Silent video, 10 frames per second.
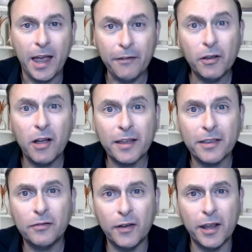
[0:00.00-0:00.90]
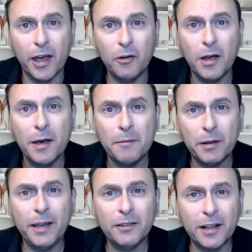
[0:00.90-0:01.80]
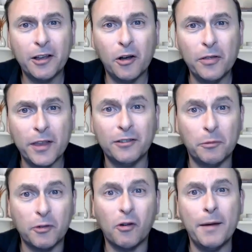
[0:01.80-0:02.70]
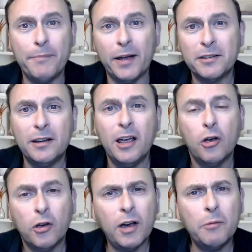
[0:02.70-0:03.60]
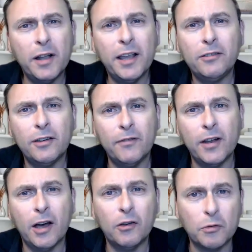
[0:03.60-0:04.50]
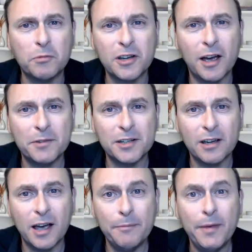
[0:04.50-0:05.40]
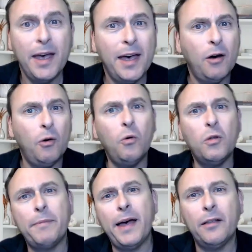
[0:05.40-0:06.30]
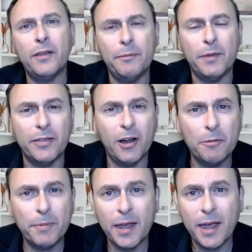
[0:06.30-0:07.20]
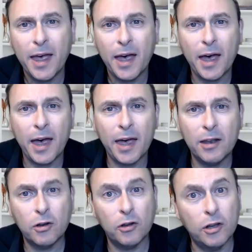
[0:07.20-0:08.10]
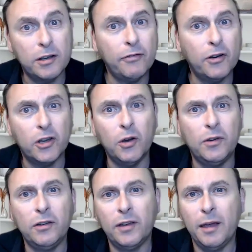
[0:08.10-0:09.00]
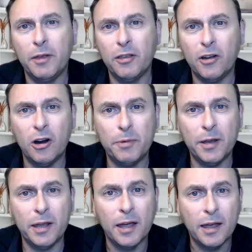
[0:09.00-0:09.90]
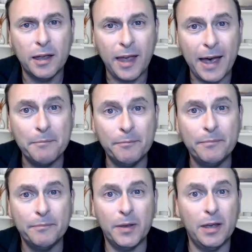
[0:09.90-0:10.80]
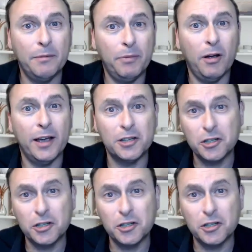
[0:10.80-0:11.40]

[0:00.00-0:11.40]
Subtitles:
If you like this video, please click on the subscribe button, because I'm releasing videos from time to time all about hypnotherapy and the different uses that hypnotherapy can be applied